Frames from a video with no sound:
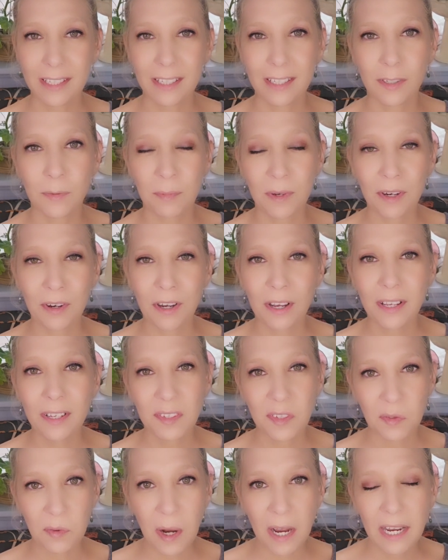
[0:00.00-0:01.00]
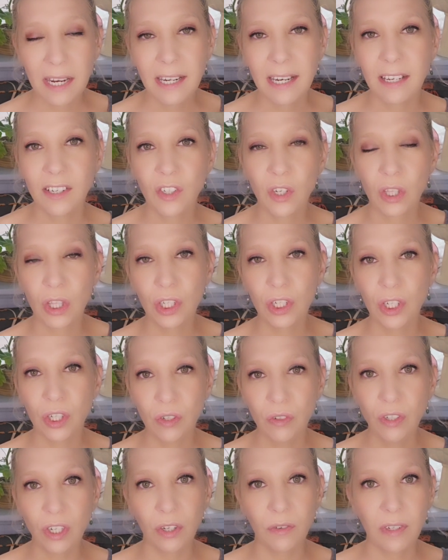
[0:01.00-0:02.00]
spirits, right, into the
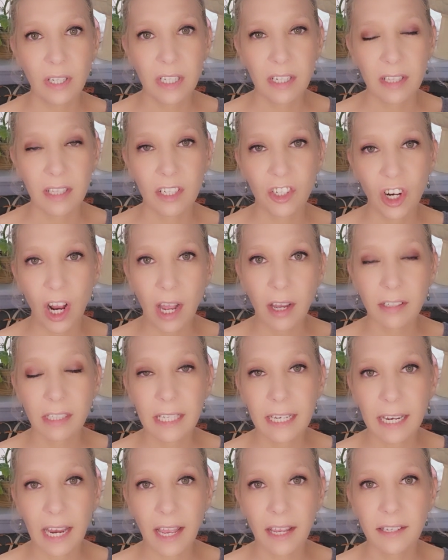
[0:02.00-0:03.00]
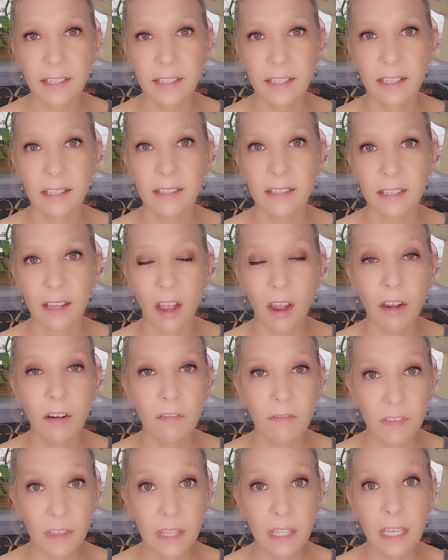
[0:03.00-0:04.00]
new, into the childlike essence
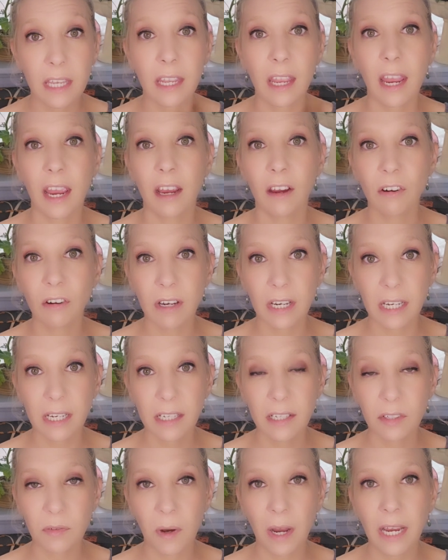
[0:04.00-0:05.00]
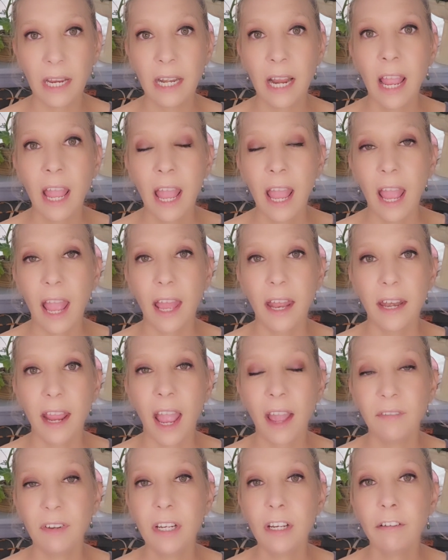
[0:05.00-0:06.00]
of the Aries, right? And
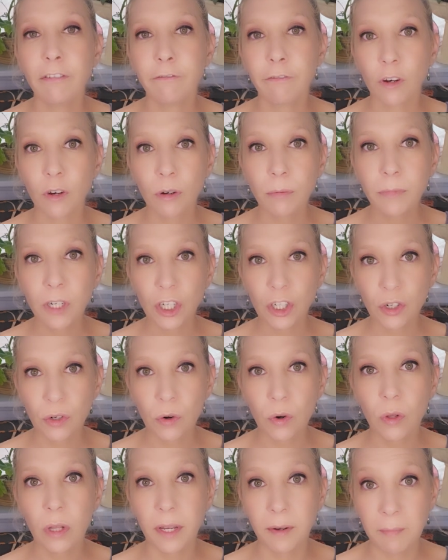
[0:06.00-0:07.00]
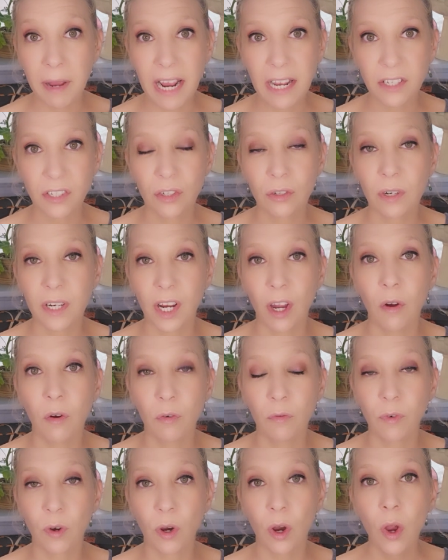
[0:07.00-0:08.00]
having a firm control and mastery
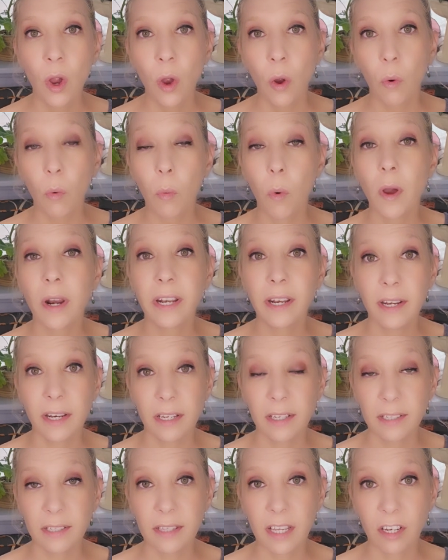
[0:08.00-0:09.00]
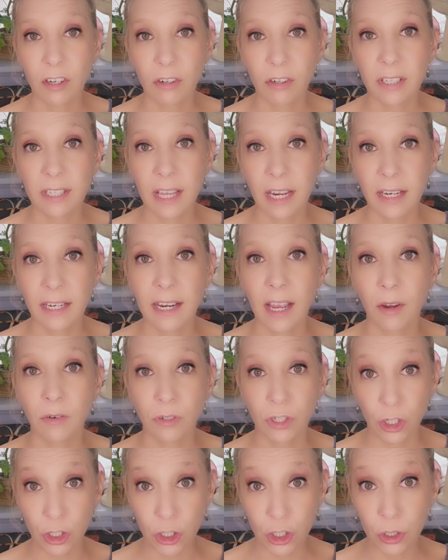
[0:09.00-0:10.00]
over what it is that you're setting
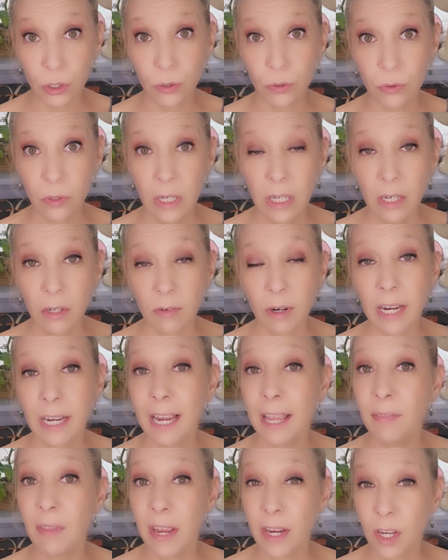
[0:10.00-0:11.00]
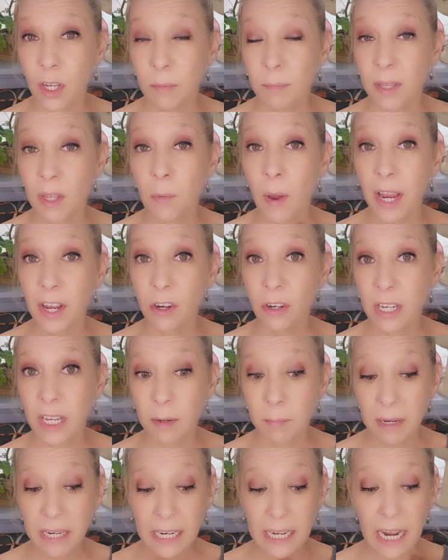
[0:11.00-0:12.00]
out to do, right? And that could be why you're
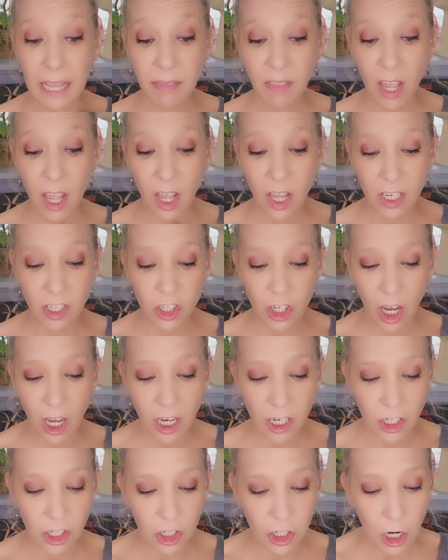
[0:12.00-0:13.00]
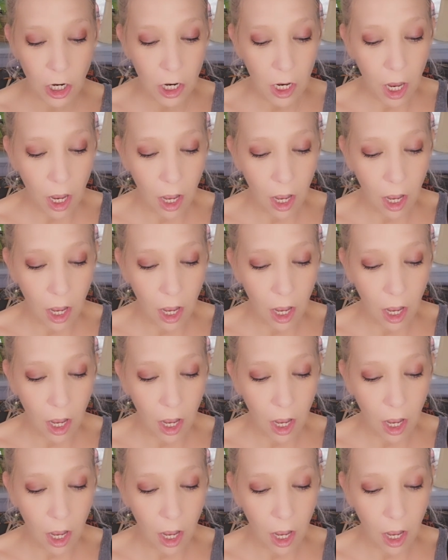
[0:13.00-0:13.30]
keeping it on the hush hush.